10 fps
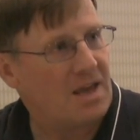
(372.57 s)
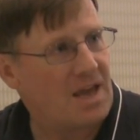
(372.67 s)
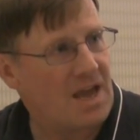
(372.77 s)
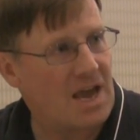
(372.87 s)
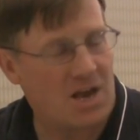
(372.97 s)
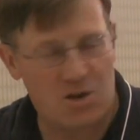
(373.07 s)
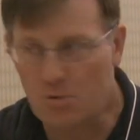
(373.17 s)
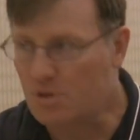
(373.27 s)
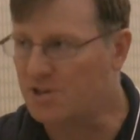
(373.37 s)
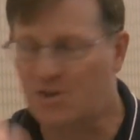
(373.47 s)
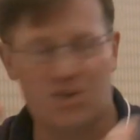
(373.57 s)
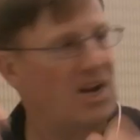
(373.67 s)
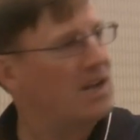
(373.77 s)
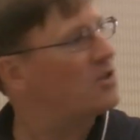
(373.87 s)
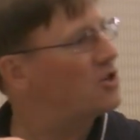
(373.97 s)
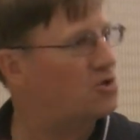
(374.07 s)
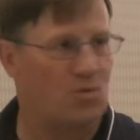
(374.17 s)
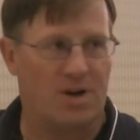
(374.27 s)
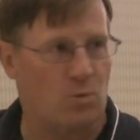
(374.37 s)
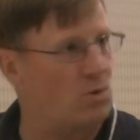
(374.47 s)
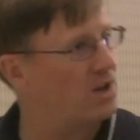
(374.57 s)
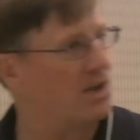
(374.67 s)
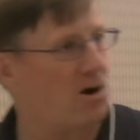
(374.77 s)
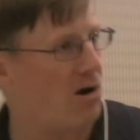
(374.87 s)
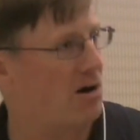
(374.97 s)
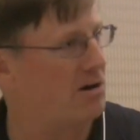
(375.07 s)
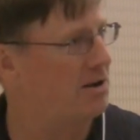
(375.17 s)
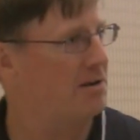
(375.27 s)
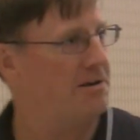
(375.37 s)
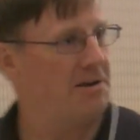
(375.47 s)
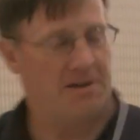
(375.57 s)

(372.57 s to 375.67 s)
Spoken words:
and you can shake the tree really hard